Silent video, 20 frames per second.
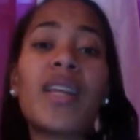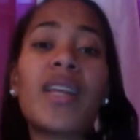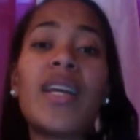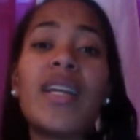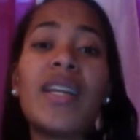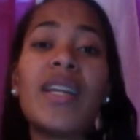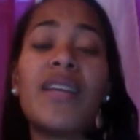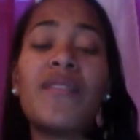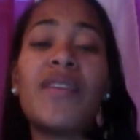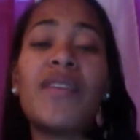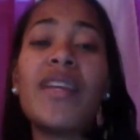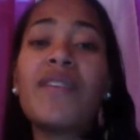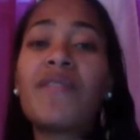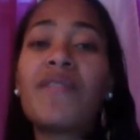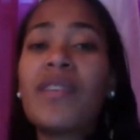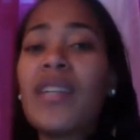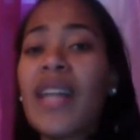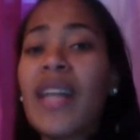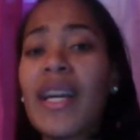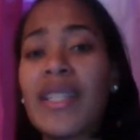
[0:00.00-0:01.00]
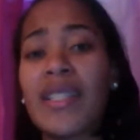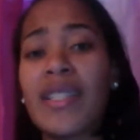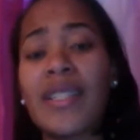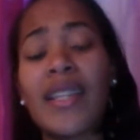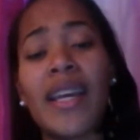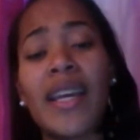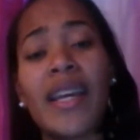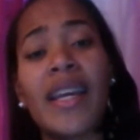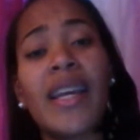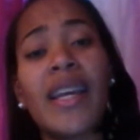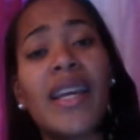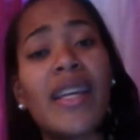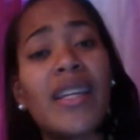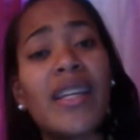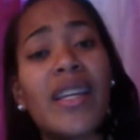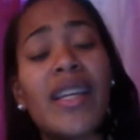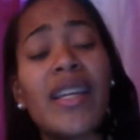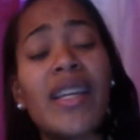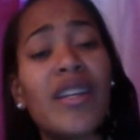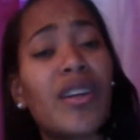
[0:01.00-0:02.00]
And if he realizes that
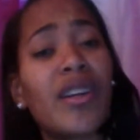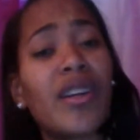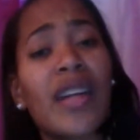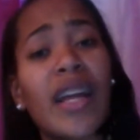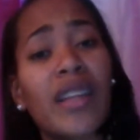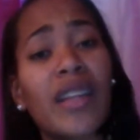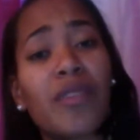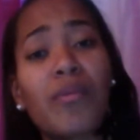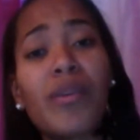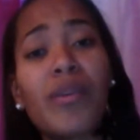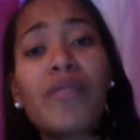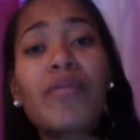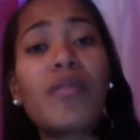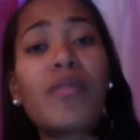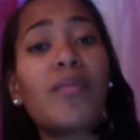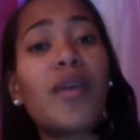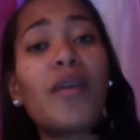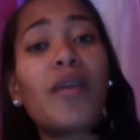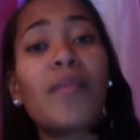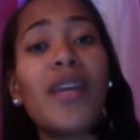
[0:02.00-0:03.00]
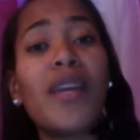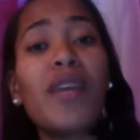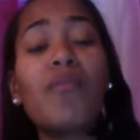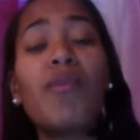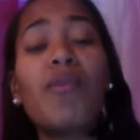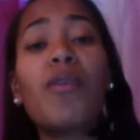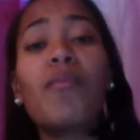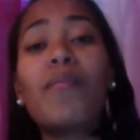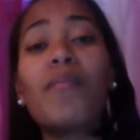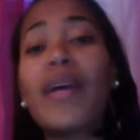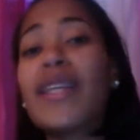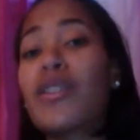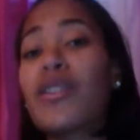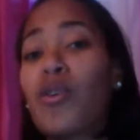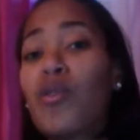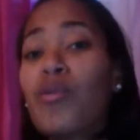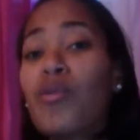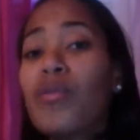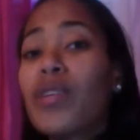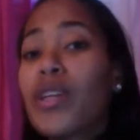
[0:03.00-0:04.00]
you're not the one from him, he won't mess
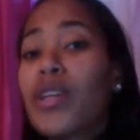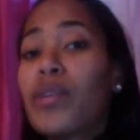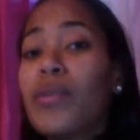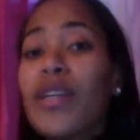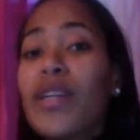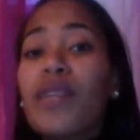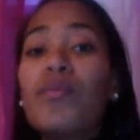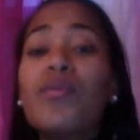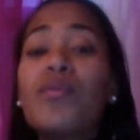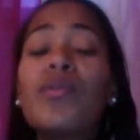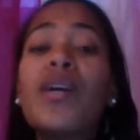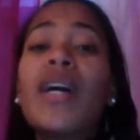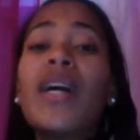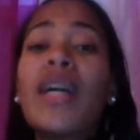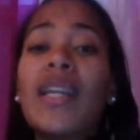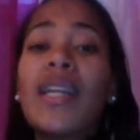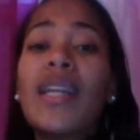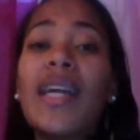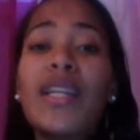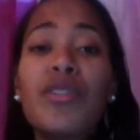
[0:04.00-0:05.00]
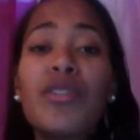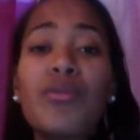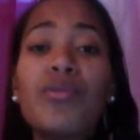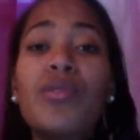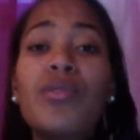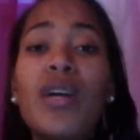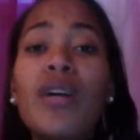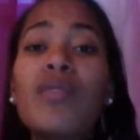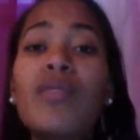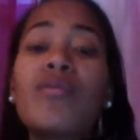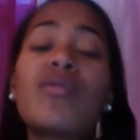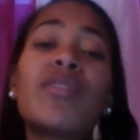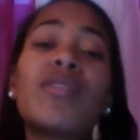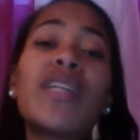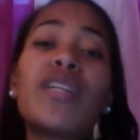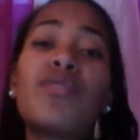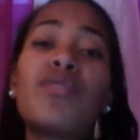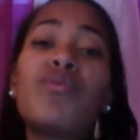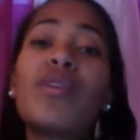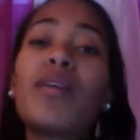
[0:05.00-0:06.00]
over you. He will let you go so
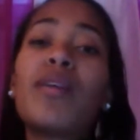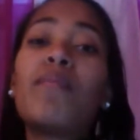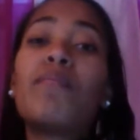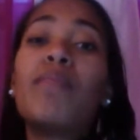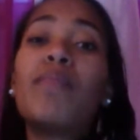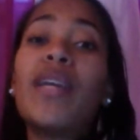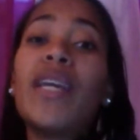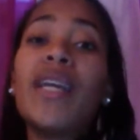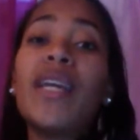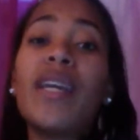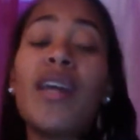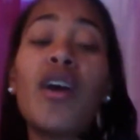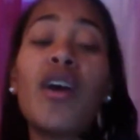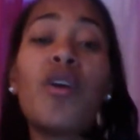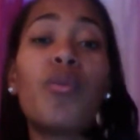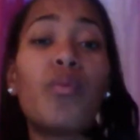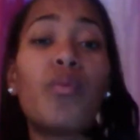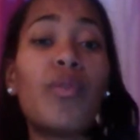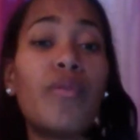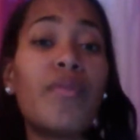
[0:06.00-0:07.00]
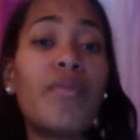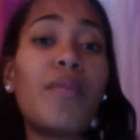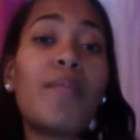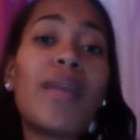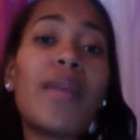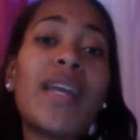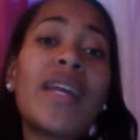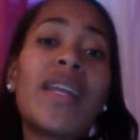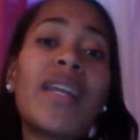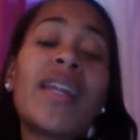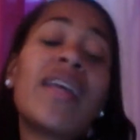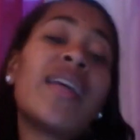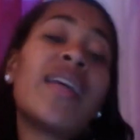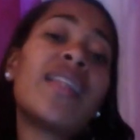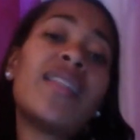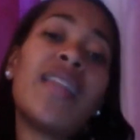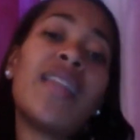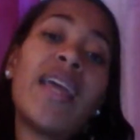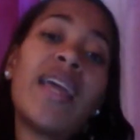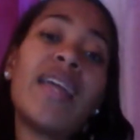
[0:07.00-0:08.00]
that you can be with the man
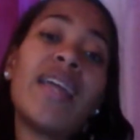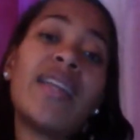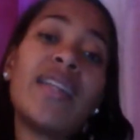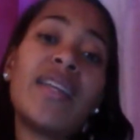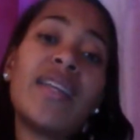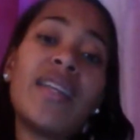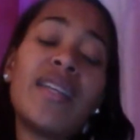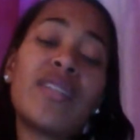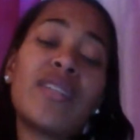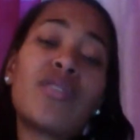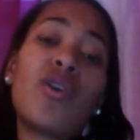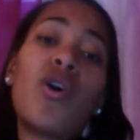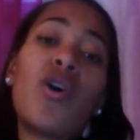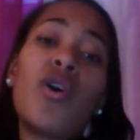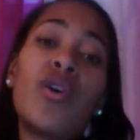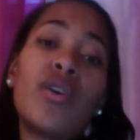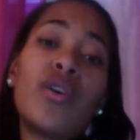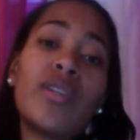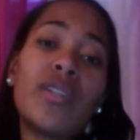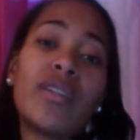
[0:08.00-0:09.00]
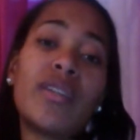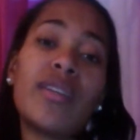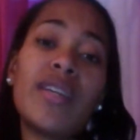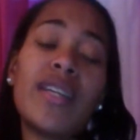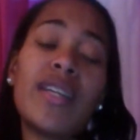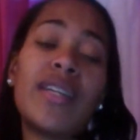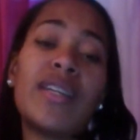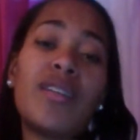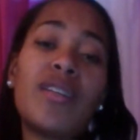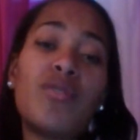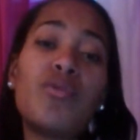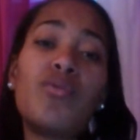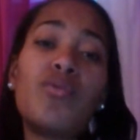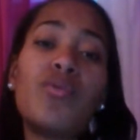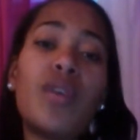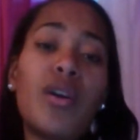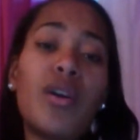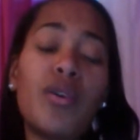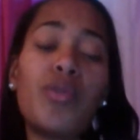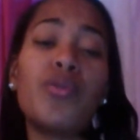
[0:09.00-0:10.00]
that is called and
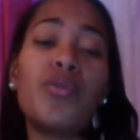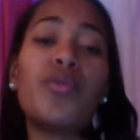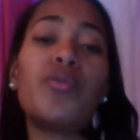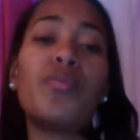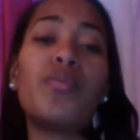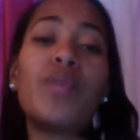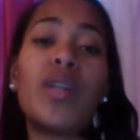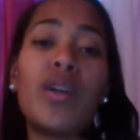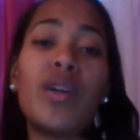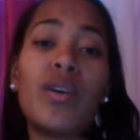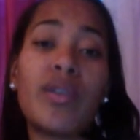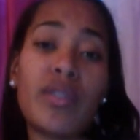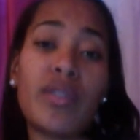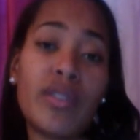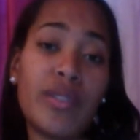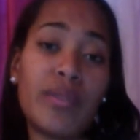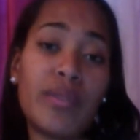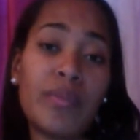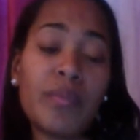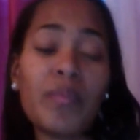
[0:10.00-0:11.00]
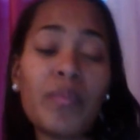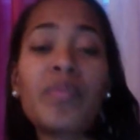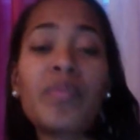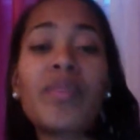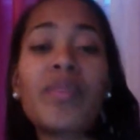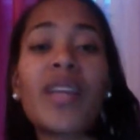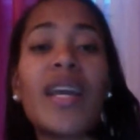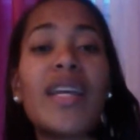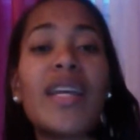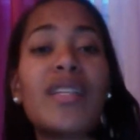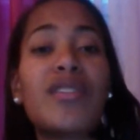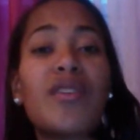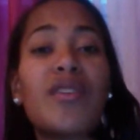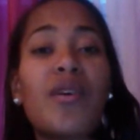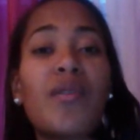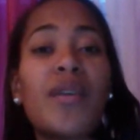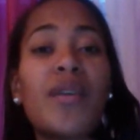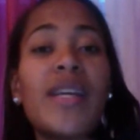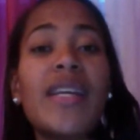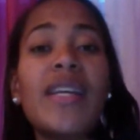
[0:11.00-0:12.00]
who you belong to. And
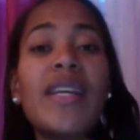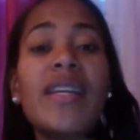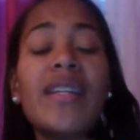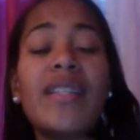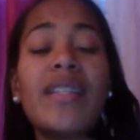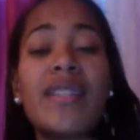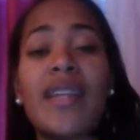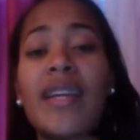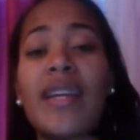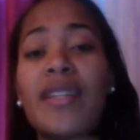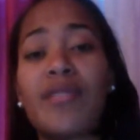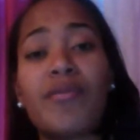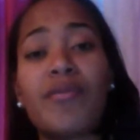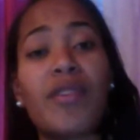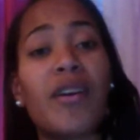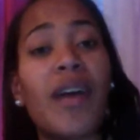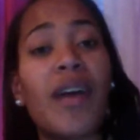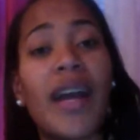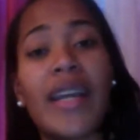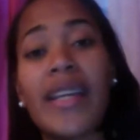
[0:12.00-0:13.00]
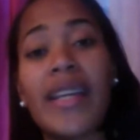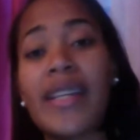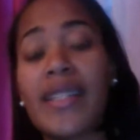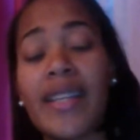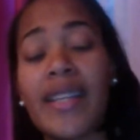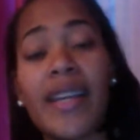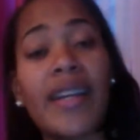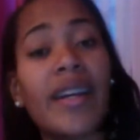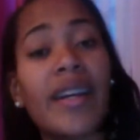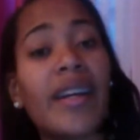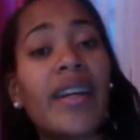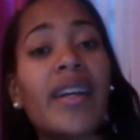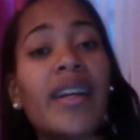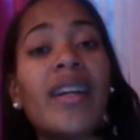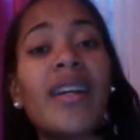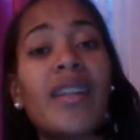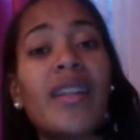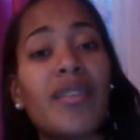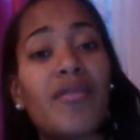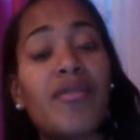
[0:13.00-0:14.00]
so he says, I can't take her.
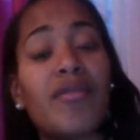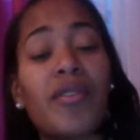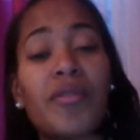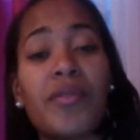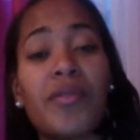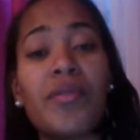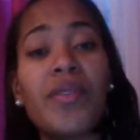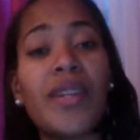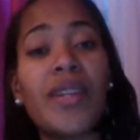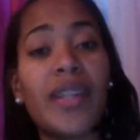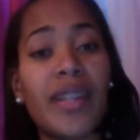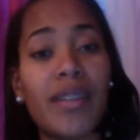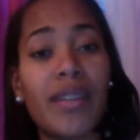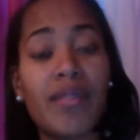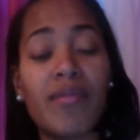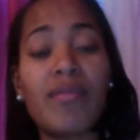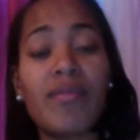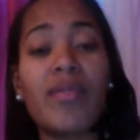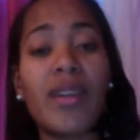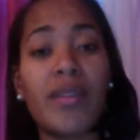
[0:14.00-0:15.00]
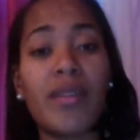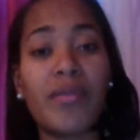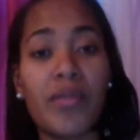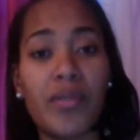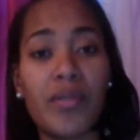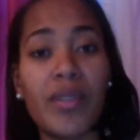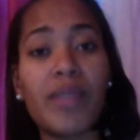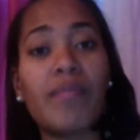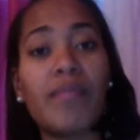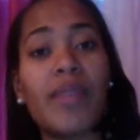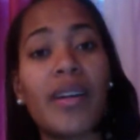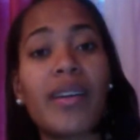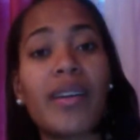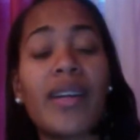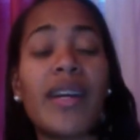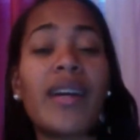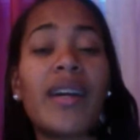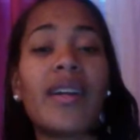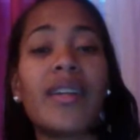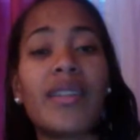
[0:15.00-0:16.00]
You can
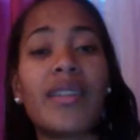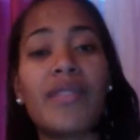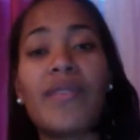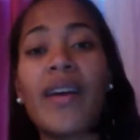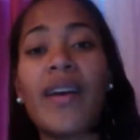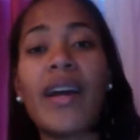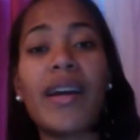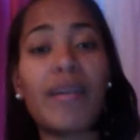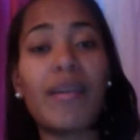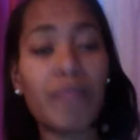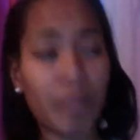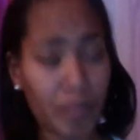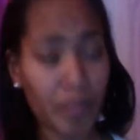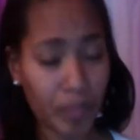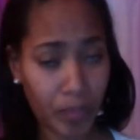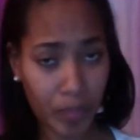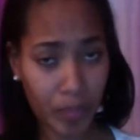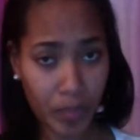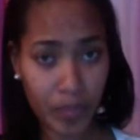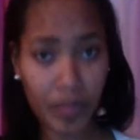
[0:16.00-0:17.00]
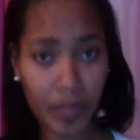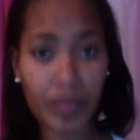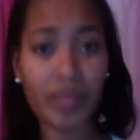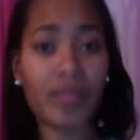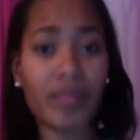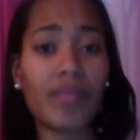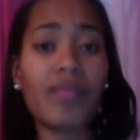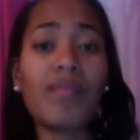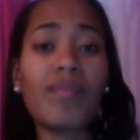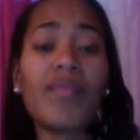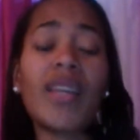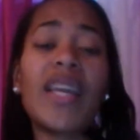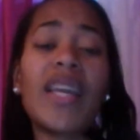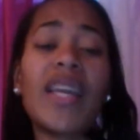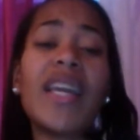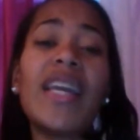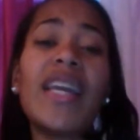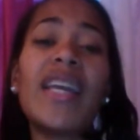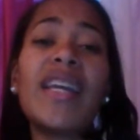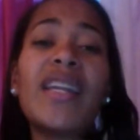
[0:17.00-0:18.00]
marry her. It's fine.
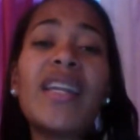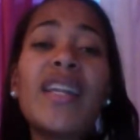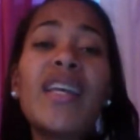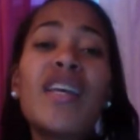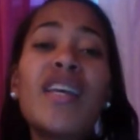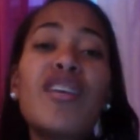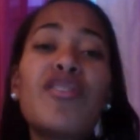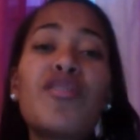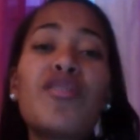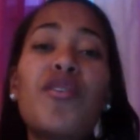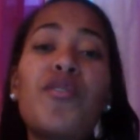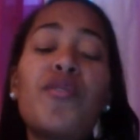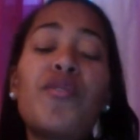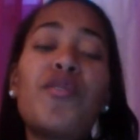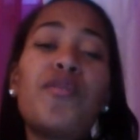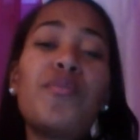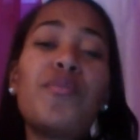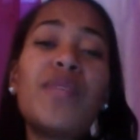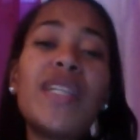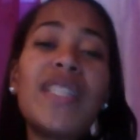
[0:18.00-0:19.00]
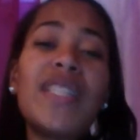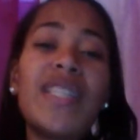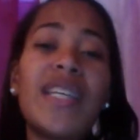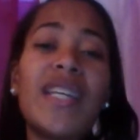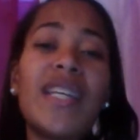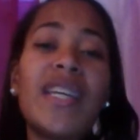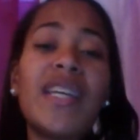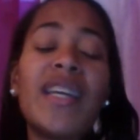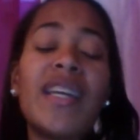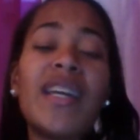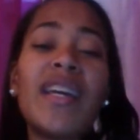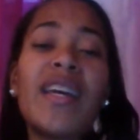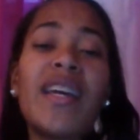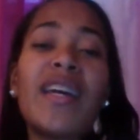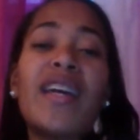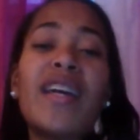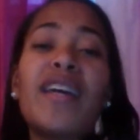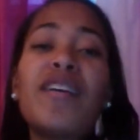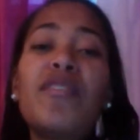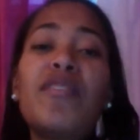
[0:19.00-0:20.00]
And so we see
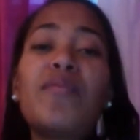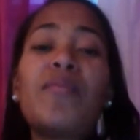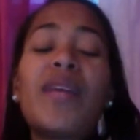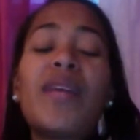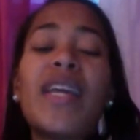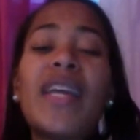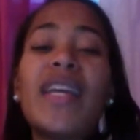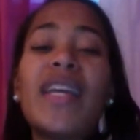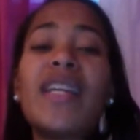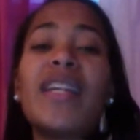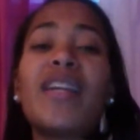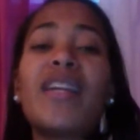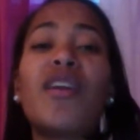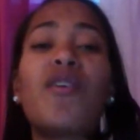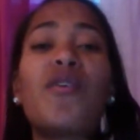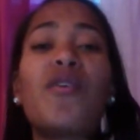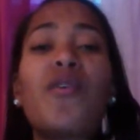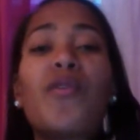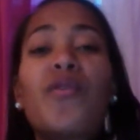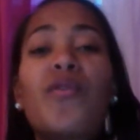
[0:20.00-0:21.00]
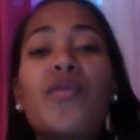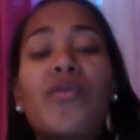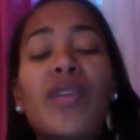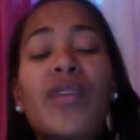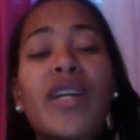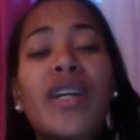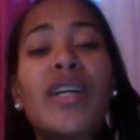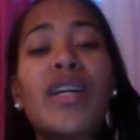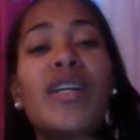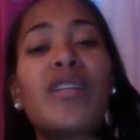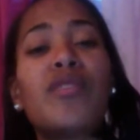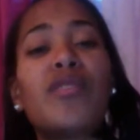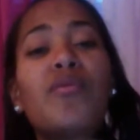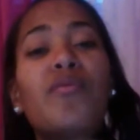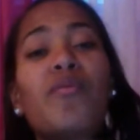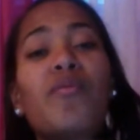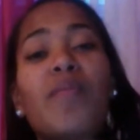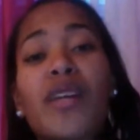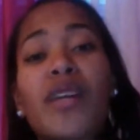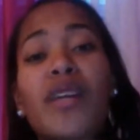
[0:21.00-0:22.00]
him handing her over to
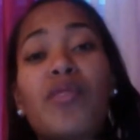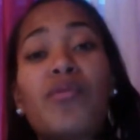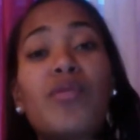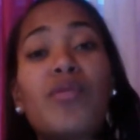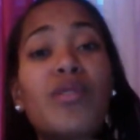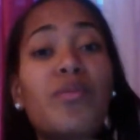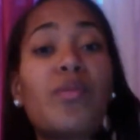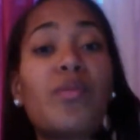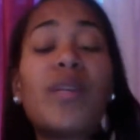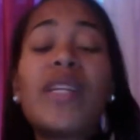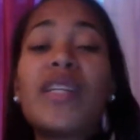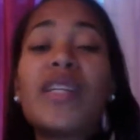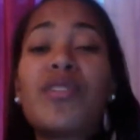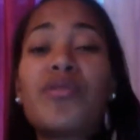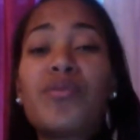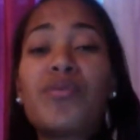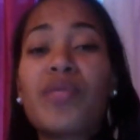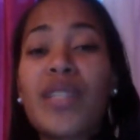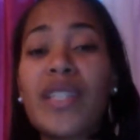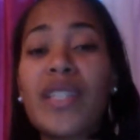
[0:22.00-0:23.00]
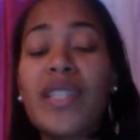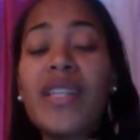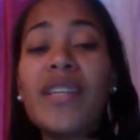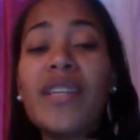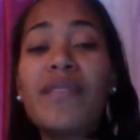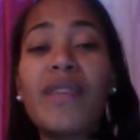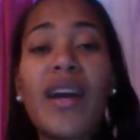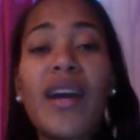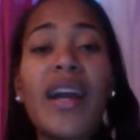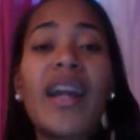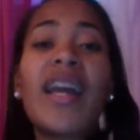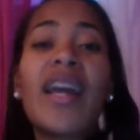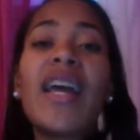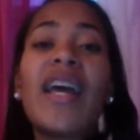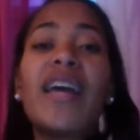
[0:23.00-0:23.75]
a man who is willing to receive her.